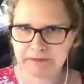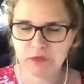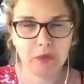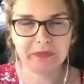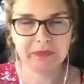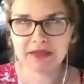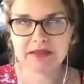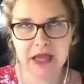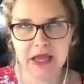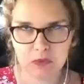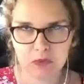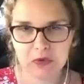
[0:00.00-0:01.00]
from that
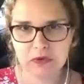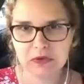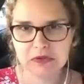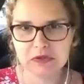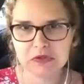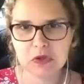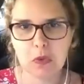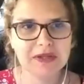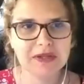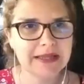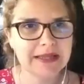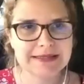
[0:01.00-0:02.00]
time on. So
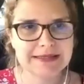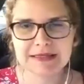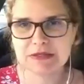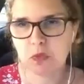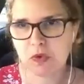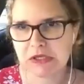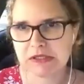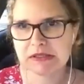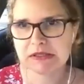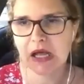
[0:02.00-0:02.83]
what I did was,